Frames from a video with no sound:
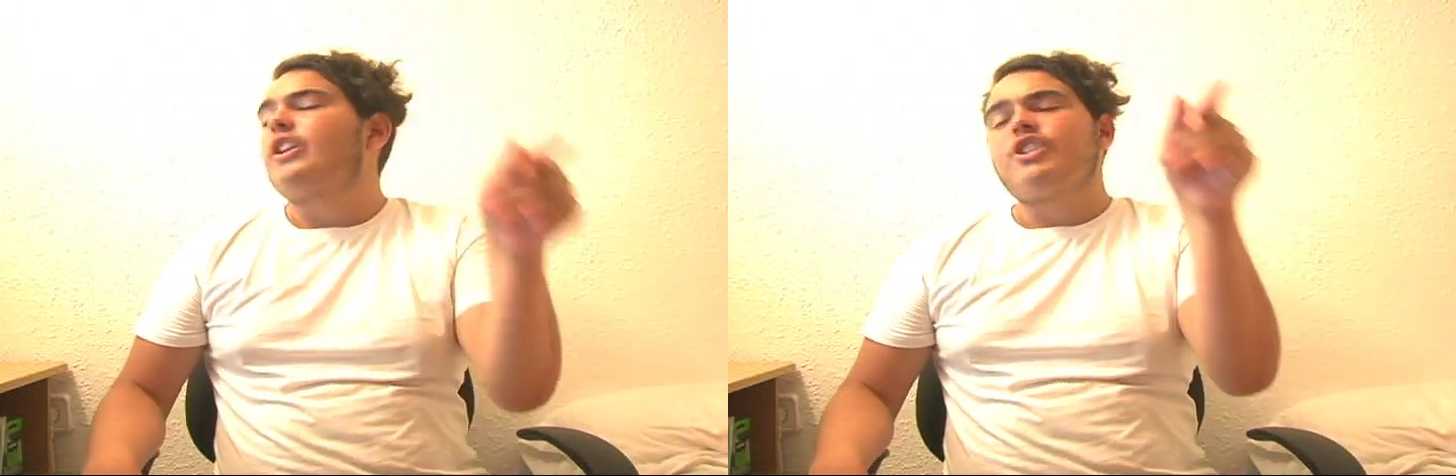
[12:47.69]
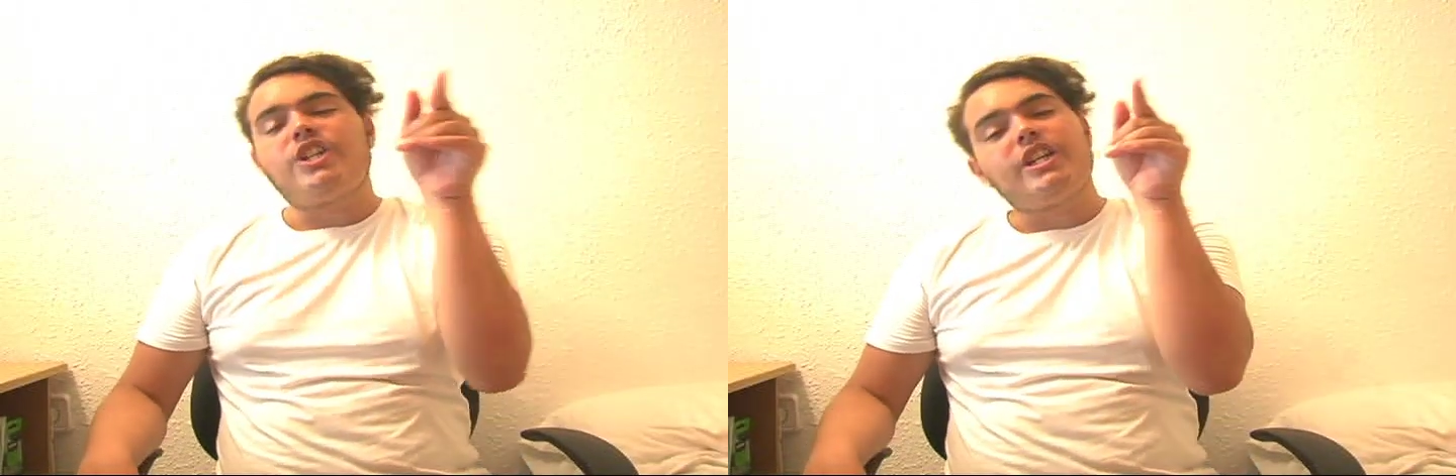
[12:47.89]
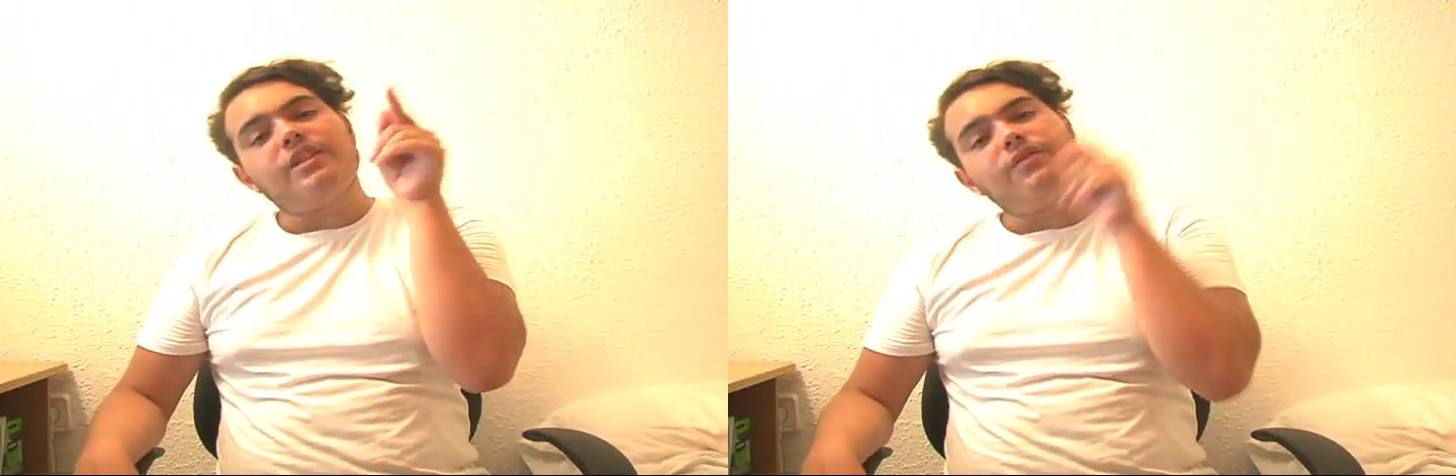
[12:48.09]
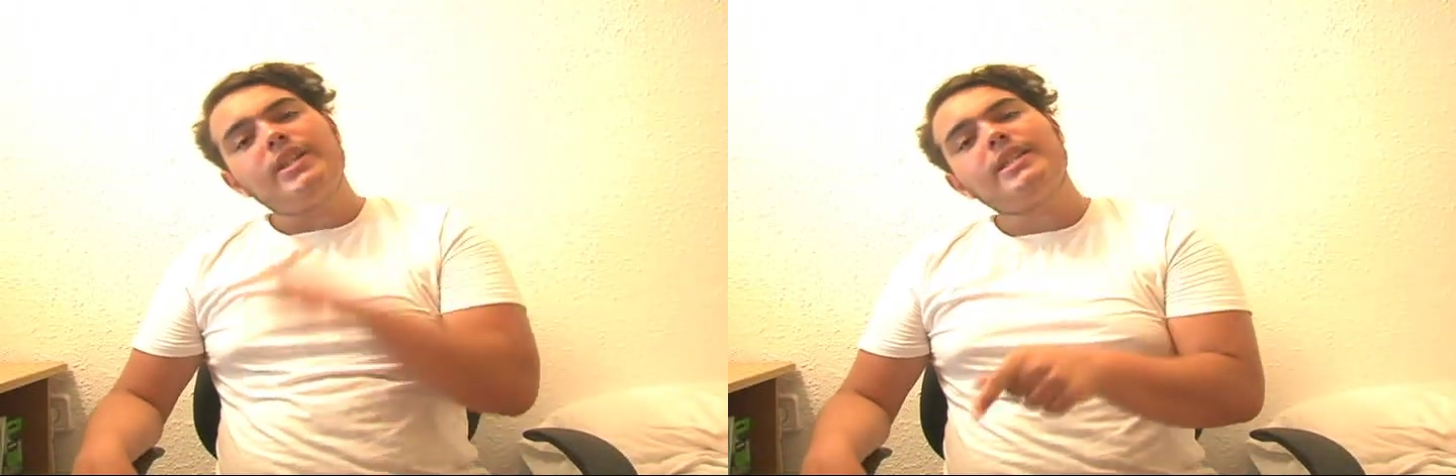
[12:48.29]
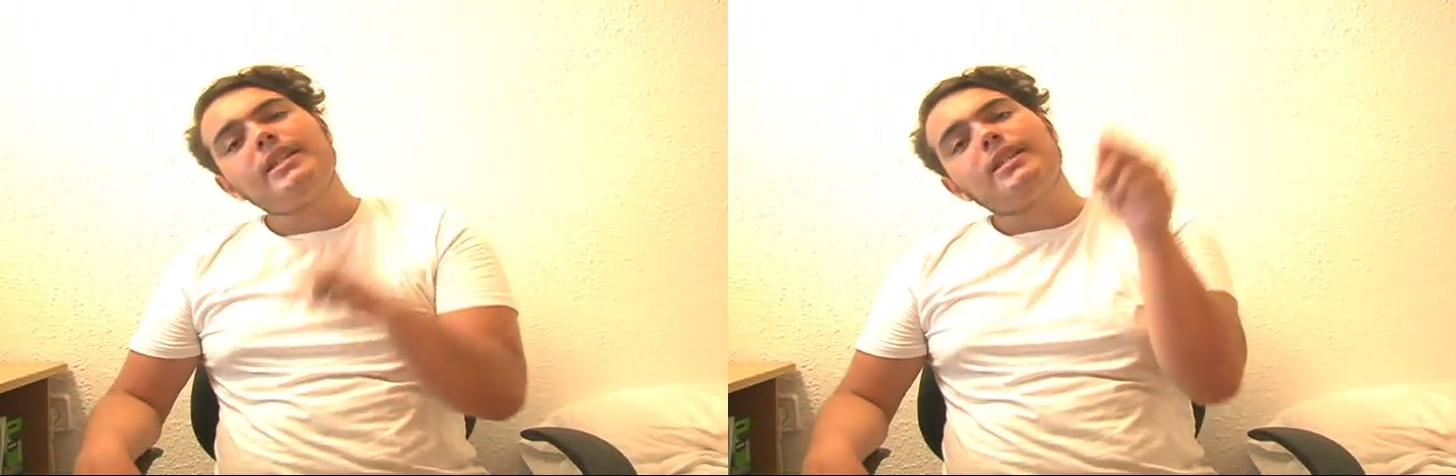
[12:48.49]
she
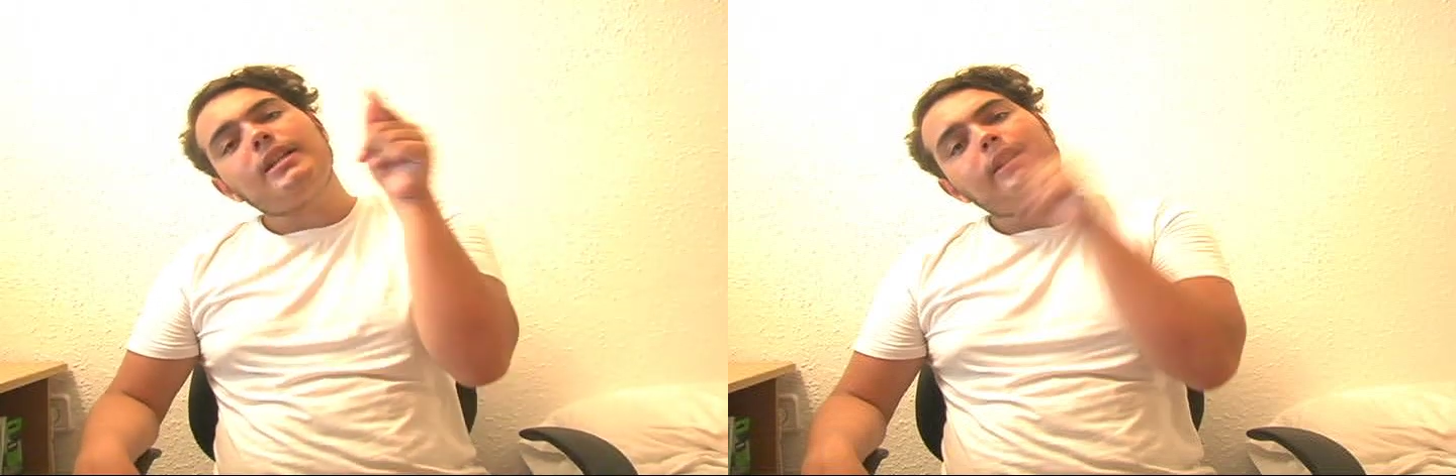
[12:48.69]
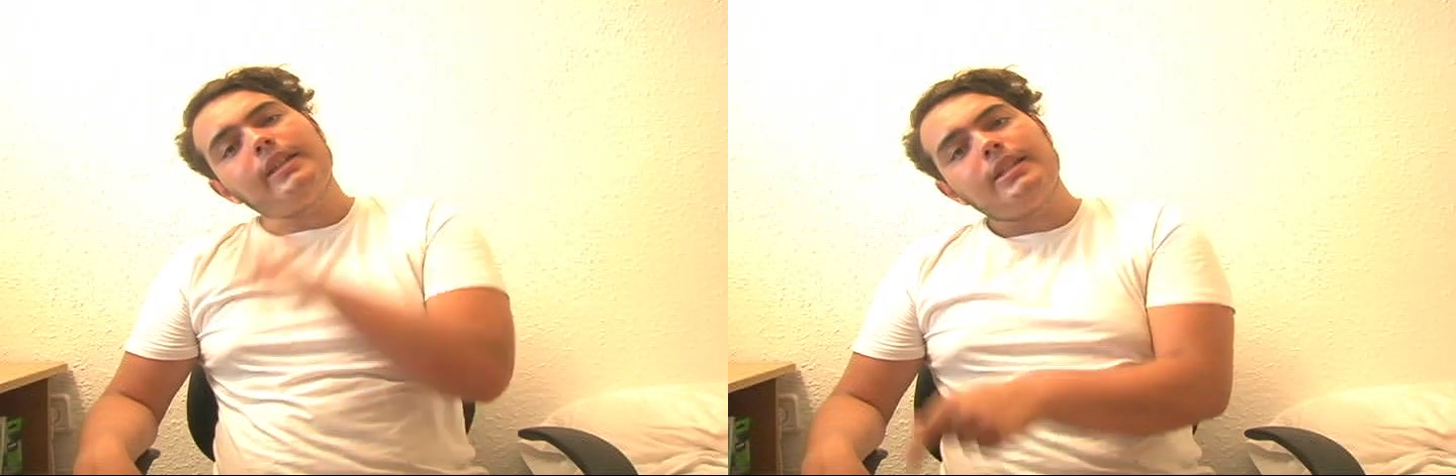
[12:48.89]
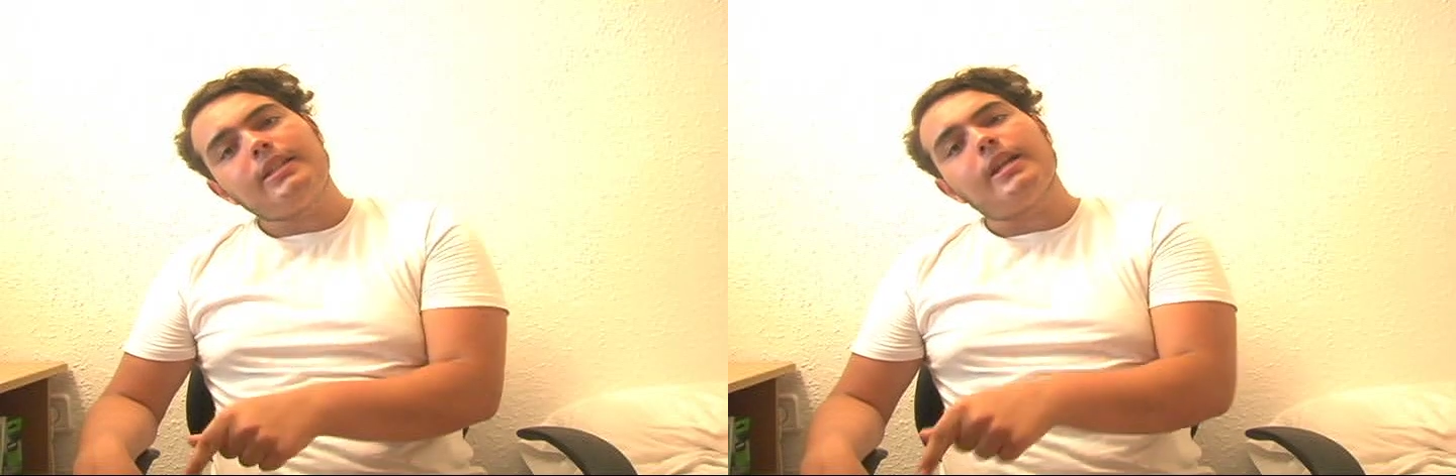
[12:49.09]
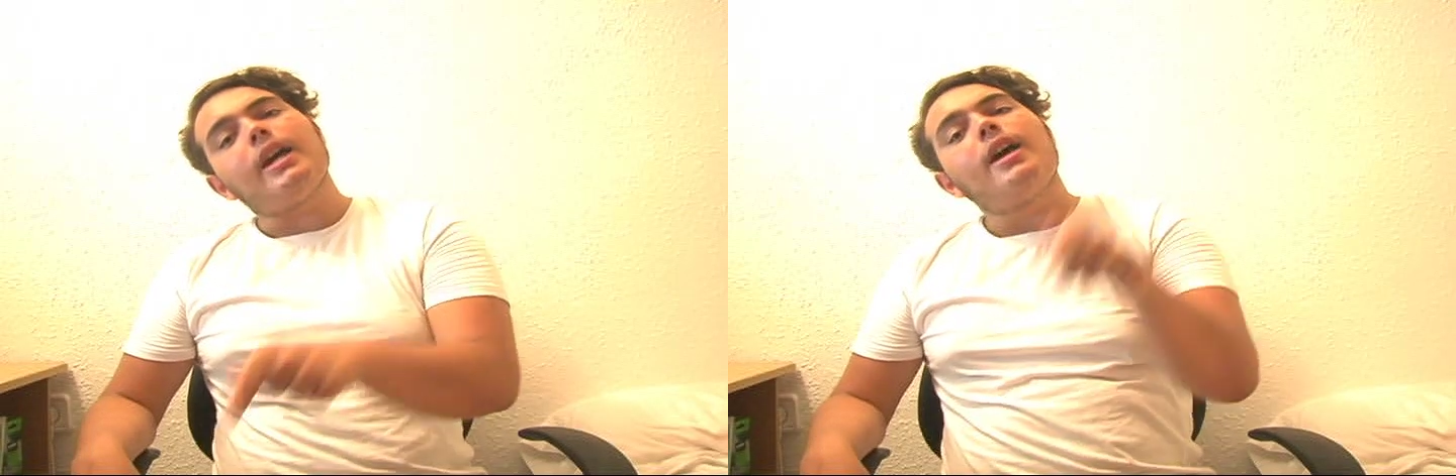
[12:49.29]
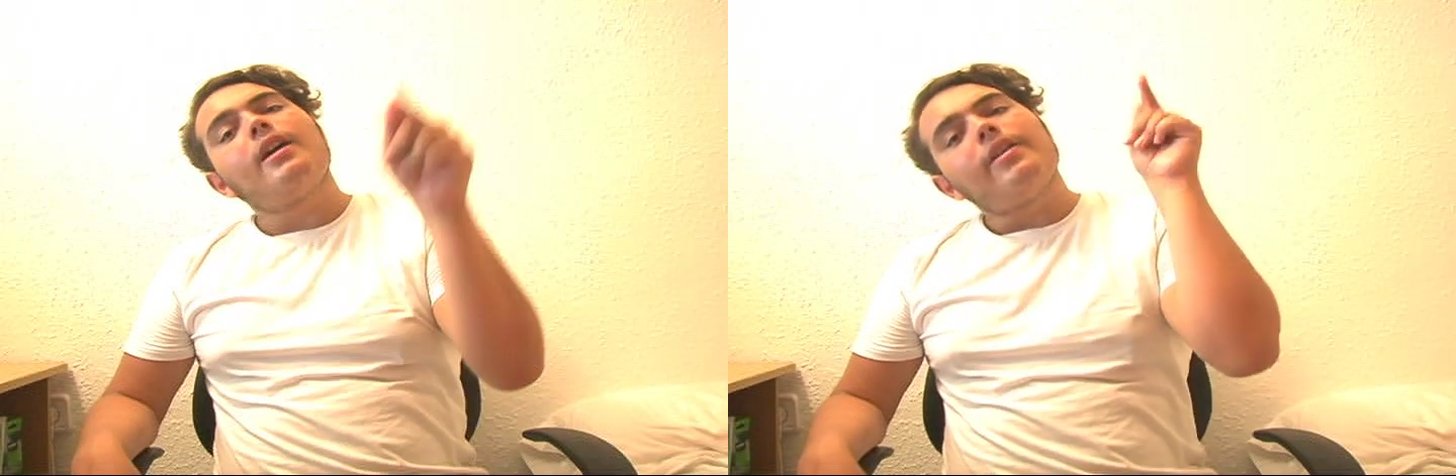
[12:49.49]
convinces
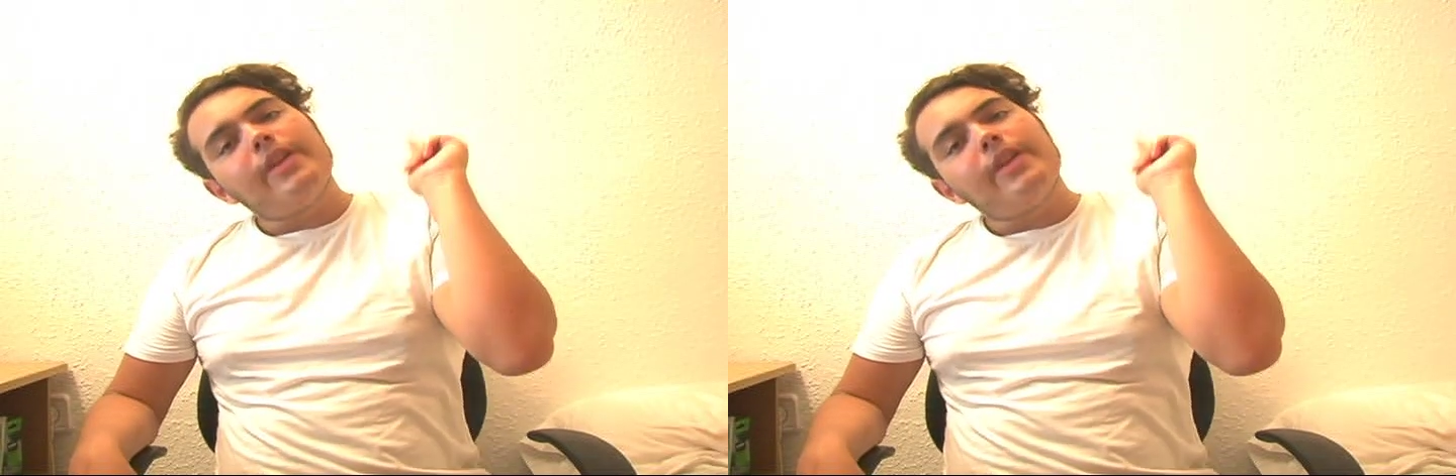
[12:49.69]
Alicia